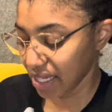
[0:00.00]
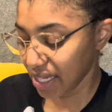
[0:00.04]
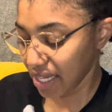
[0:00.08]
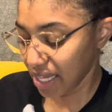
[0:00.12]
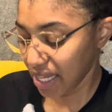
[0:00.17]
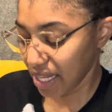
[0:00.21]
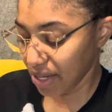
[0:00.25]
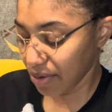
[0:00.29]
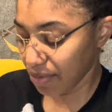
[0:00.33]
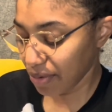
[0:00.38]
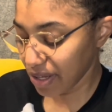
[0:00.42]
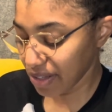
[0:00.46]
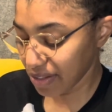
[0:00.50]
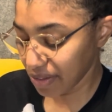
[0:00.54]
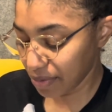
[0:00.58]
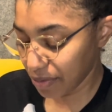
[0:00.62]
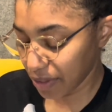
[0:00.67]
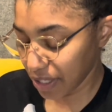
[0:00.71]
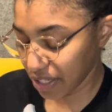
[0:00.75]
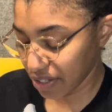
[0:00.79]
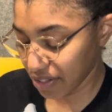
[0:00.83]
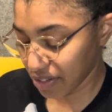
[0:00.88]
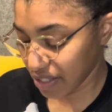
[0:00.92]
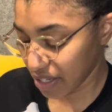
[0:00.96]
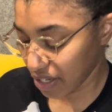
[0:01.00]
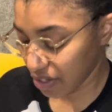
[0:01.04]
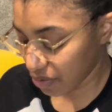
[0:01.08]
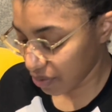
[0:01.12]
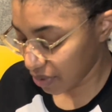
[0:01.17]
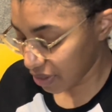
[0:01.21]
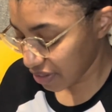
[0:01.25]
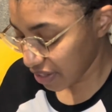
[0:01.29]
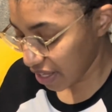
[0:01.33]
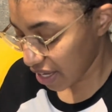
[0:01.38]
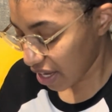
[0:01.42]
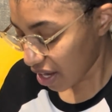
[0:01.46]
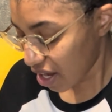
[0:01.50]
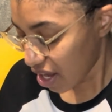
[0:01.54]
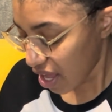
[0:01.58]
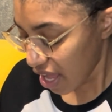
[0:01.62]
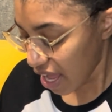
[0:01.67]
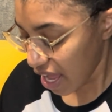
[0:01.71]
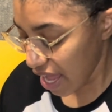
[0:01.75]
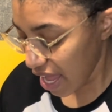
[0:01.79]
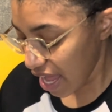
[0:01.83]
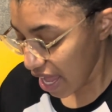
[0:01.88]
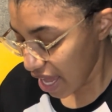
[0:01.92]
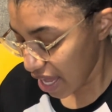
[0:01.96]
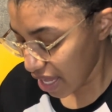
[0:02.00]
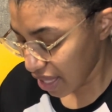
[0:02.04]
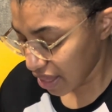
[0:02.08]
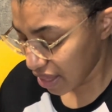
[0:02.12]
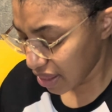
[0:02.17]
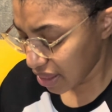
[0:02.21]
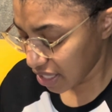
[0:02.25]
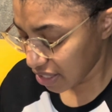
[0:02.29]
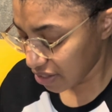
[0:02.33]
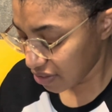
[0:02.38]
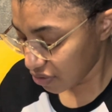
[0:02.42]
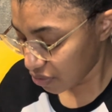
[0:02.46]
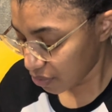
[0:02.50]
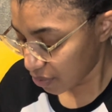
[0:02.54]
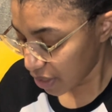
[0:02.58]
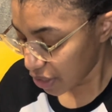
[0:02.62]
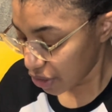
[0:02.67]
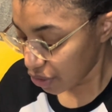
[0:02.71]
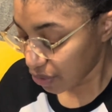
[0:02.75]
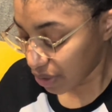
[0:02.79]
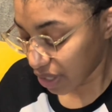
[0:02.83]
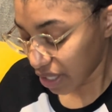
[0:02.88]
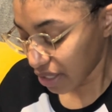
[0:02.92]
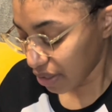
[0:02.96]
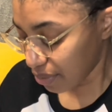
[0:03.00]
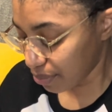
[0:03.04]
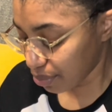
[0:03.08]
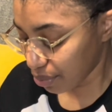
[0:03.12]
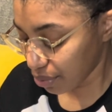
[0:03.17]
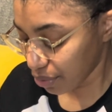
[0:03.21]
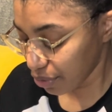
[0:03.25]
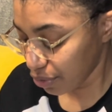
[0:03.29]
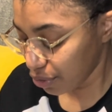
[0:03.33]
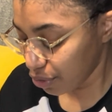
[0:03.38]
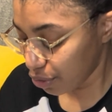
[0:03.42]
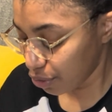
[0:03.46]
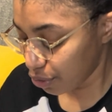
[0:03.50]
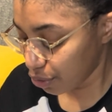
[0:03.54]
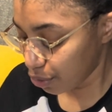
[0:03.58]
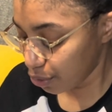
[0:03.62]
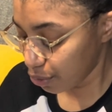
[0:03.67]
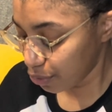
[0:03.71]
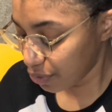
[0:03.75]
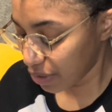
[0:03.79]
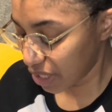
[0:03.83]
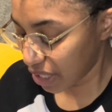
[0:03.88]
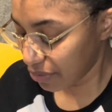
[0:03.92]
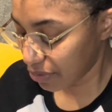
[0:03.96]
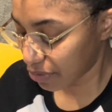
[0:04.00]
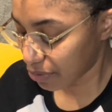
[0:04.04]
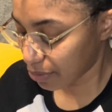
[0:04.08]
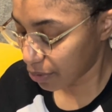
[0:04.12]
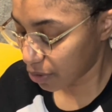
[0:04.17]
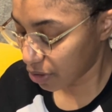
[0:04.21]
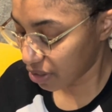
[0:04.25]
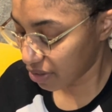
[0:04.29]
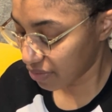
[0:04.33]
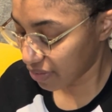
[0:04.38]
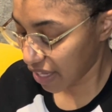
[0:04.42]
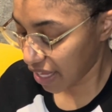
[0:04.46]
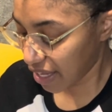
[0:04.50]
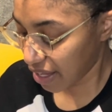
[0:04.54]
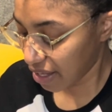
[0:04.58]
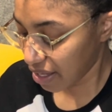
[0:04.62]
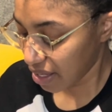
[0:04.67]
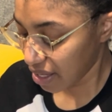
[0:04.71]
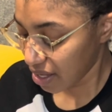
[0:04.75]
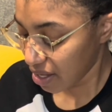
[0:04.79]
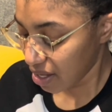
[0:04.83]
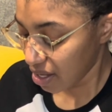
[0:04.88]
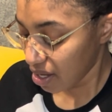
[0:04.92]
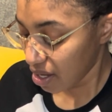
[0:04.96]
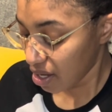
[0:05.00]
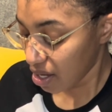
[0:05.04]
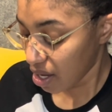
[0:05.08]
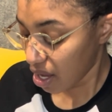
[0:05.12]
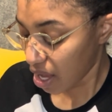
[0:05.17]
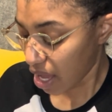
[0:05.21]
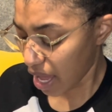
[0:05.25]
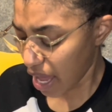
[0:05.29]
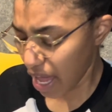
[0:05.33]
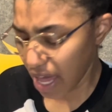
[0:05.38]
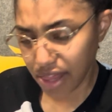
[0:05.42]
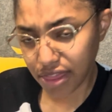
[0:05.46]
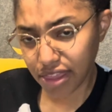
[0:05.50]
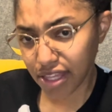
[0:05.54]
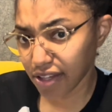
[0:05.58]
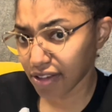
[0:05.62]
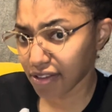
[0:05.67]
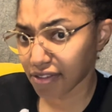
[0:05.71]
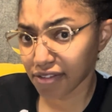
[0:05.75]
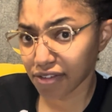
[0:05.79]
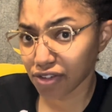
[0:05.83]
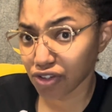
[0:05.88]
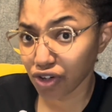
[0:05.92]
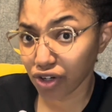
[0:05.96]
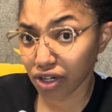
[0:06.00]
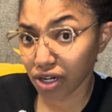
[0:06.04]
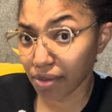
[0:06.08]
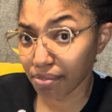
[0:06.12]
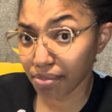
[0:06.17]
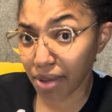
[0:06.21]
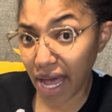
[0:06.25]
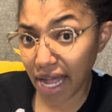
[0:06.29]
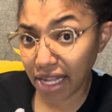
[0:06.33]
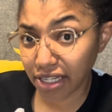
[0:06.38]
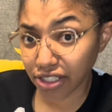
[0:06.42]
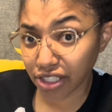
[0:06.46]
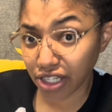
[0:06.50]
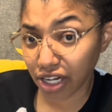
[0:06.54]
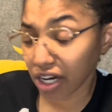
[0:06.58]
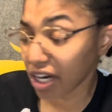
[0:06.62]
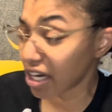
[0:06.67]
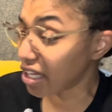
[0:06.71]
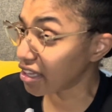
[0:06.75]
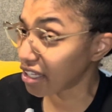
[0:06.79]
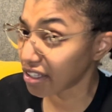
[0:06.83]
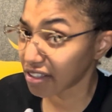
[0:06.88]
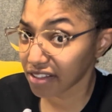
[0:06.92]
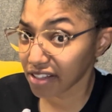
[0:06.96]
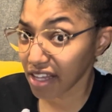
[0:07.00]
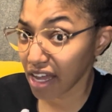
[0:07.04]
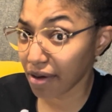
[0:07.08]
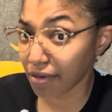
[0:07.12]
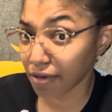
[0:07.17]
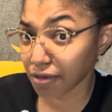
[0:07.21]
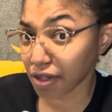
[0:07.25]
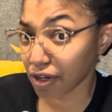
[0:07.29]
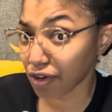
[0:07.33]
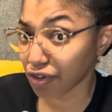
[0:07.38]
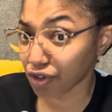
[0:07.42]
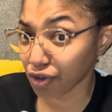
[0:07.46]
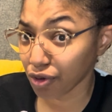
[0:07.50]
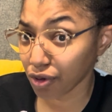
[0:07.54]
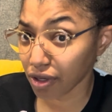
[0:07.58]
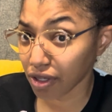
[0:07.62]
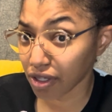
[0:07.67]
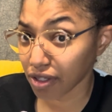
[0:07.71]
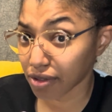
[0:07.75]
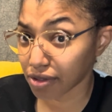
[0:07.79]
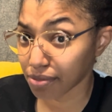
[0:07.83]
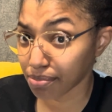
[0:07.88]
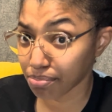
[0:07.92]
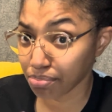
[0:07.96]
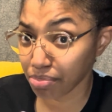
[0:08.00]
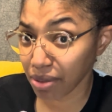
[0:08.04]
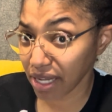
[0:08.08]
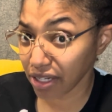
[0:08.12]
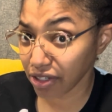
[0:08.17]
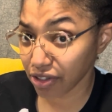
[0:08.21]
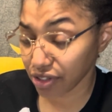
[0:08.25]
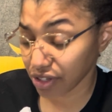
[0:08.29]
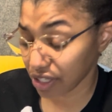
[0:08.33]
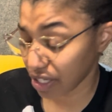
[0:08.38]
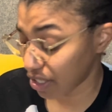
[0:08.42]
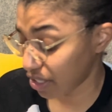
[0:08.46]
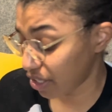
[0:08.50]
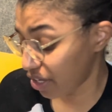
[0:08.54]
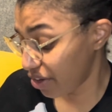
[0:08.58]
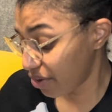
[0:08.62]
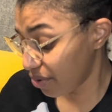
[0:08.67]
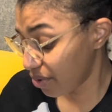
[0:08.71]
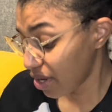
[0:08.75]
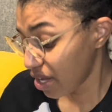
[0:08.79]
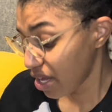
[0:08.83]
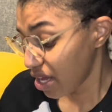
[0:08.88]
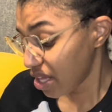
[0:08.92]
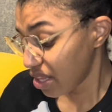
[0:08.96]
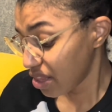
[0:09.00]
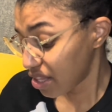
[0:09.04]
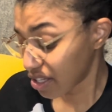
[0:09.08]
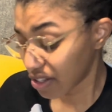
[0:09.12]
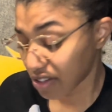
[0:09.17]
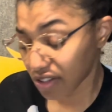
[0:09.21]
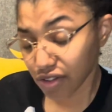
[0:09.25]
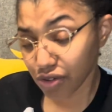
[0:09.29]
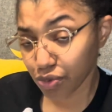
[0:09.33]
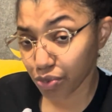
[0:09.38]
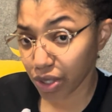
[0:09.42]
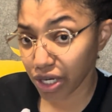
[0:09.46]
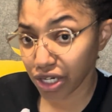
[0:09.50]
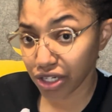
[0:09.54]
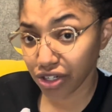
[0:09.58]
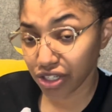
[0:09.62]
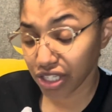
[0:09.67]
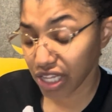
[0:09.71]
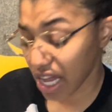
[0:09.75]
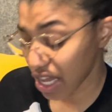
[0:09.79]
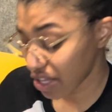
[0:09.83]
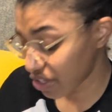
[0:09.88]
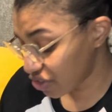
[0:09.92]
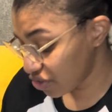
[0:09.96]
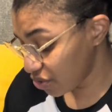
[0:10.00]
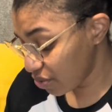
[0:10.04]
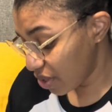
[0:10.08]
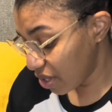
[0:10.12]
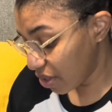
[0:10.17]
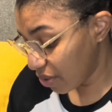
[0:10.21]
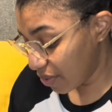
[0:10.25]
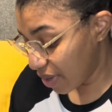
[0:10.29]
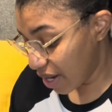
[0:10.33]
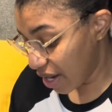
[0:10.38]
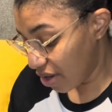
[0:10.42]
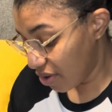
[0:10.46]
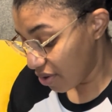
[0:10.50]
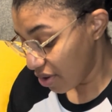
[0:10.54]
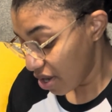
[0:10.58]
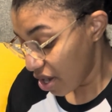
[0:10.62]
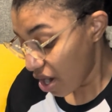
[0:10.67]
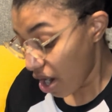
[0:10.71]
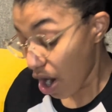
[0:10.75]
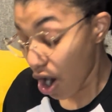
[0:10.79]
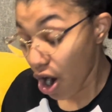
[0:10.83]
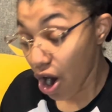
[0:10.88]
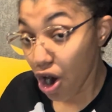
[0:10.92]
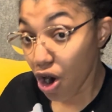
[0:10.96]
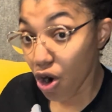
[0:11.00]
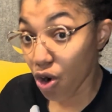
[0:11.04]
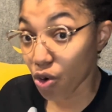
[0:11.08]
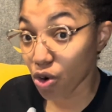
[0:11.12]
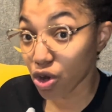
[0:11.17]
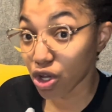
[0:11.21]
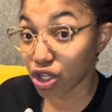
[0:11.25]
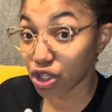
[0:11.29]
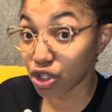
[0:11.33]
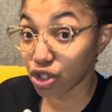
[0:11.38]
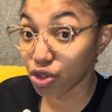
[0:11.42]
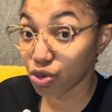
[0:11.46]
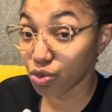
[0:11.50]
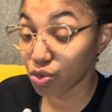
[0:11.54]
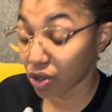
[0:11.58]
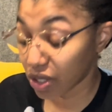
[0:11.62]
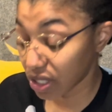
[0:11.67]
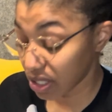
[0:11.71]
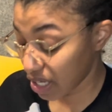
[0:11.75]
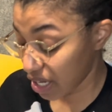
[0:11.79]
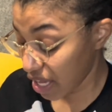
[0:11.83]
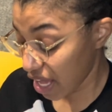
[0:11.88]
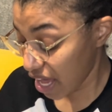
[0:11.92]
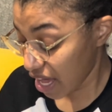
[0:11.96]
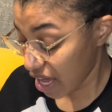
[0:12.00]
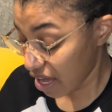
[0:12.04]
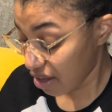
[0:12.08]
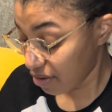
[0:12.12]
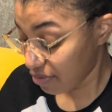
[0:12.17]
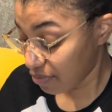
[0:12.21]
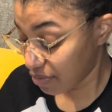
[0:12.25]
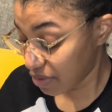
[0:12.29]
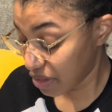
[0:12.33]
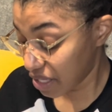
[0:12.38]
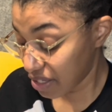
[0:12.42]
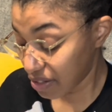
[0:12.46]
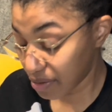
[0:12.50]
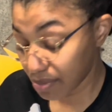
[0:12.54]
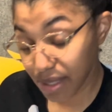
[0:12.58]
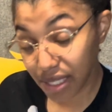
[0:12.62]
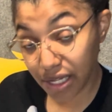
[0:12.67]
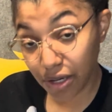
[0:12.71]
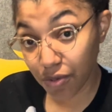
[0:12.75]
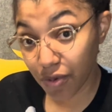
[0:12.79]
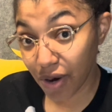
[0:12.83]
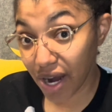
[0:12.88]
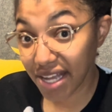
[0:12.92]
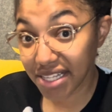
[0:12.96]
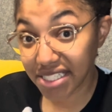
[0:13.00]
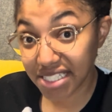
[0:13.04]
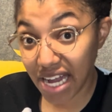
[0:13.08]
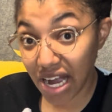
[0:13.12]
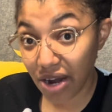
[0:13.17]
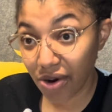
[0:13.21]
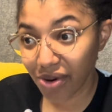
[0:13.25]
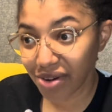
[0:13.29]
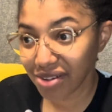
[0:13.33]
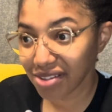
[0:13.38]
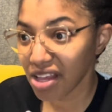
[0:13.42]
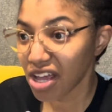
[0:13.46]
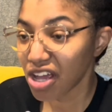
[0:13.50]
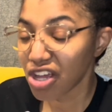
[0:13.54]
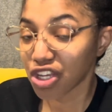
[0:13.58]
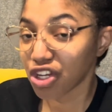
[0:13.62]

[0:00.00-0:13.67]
And it wasn't one of those things where it's like, hey, this is where you can improve. It was more like, hey, this is your competitor and this is how they're doing better than you. This is where you're not doing well. Oh, you want to have this many watch hours?